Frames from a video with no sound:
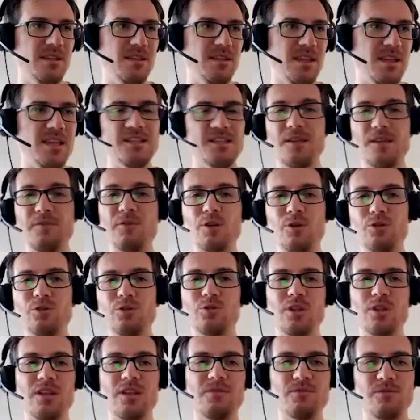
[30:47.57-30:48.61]
it's difficult
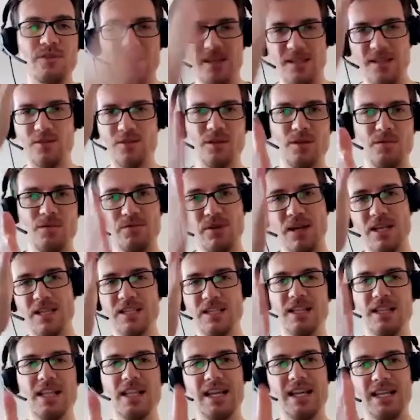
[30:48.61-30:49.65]
to define
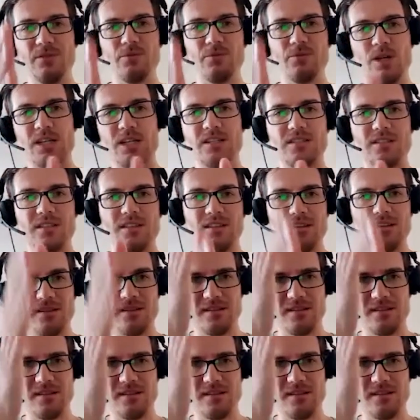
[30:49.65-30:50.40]
the line where is